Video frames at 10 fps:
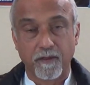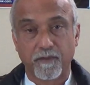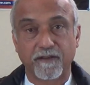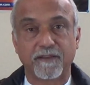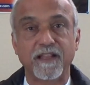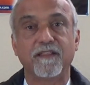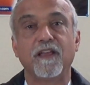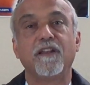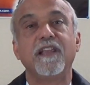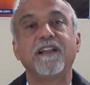because then
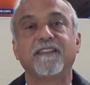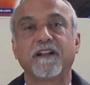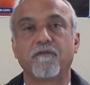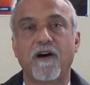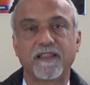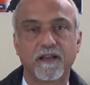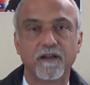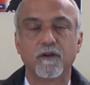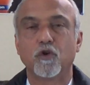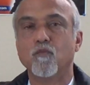it needs that
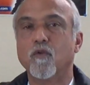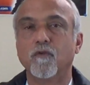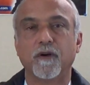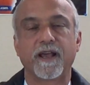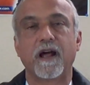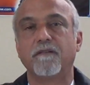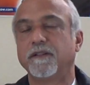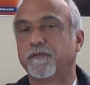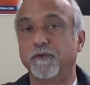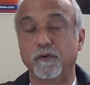vata to move
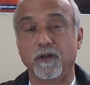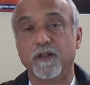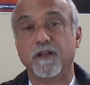around the food.